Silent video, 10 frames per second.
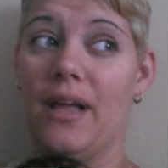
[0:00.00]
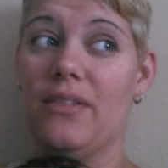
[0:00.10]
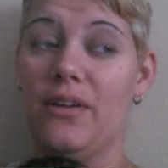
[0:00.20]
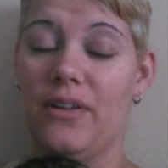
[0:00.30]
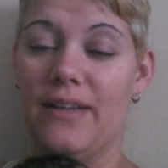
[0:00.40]
I
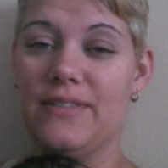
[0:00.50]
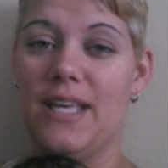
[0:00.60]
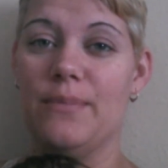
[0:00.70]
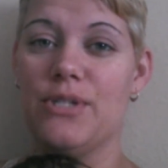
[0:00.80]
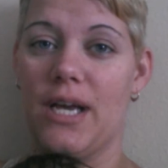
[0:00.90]
literally have to
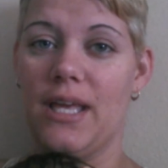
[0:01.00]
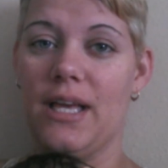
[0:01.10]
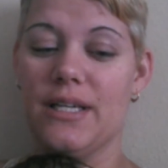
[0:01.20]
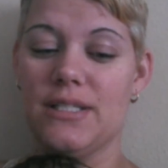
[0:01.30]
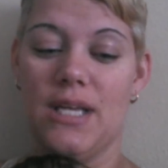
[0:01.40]
keep
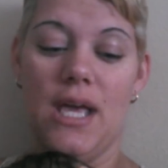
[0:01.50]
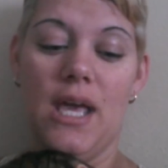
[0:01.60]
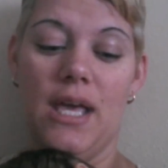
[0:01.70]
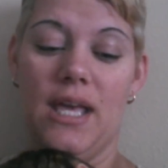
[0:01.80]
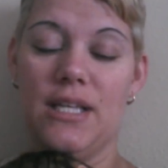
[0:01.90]
checking because
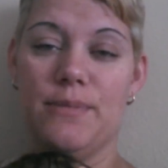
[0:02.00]
he